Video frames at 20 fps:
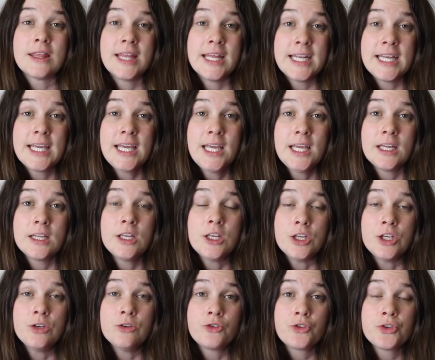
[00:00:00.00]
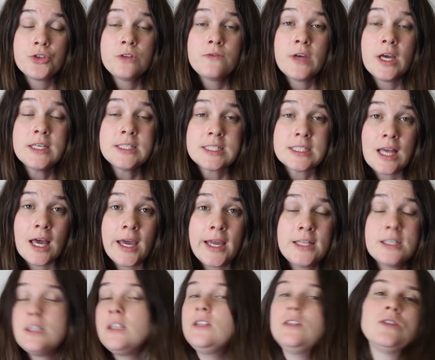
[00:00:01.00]
Then again, you should have
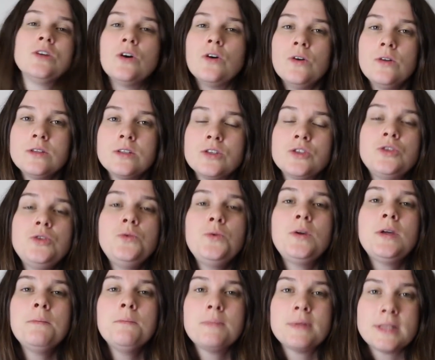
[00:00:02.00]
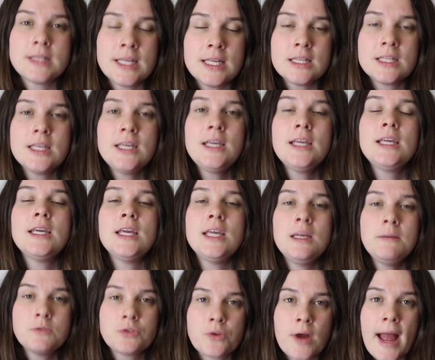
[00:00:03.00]
assigned an adult to completely
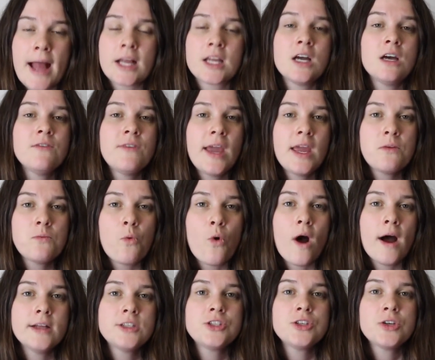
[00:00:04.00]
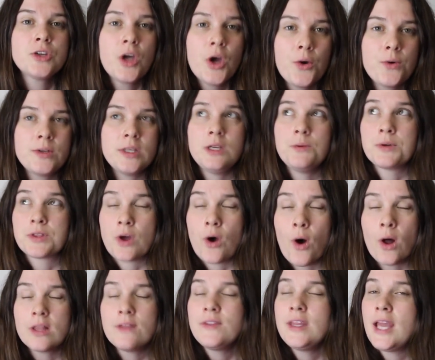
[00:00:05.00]
keep track of and watch Cody with
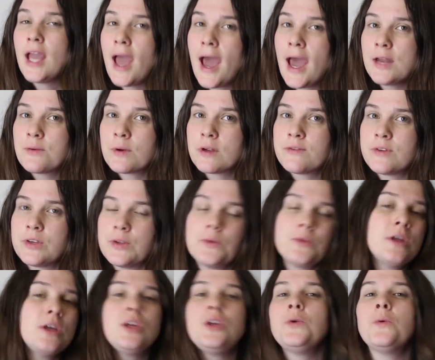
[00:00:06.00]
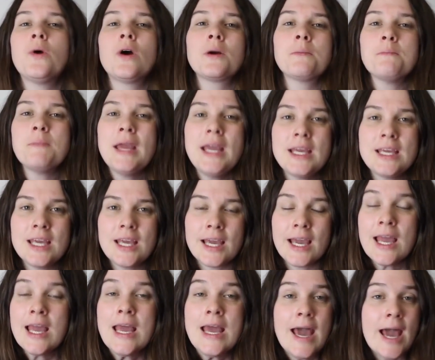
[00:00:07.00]
all of the ad revenue that you are
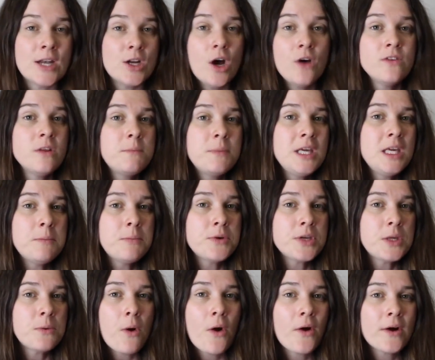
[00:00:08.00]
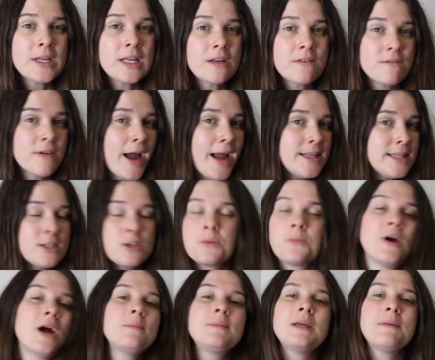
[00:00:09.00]
making and all the people you already invited are
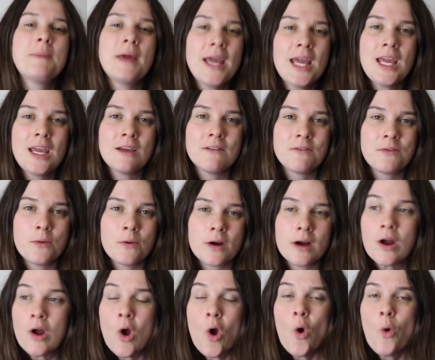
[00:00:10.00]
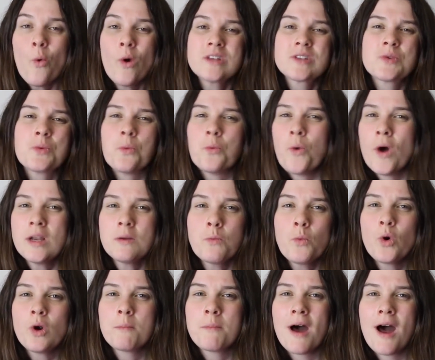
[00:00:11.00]
probably paying for. What's one
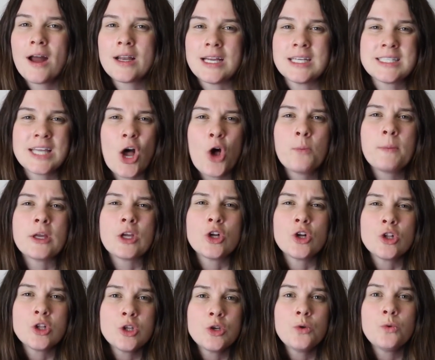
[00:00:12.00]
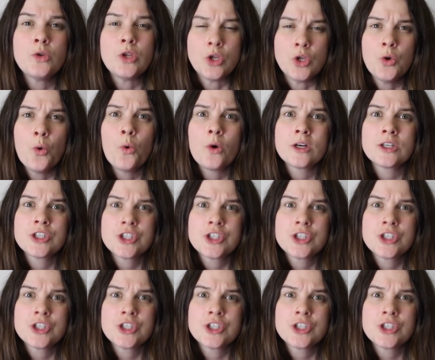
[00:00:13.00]
more body to help include your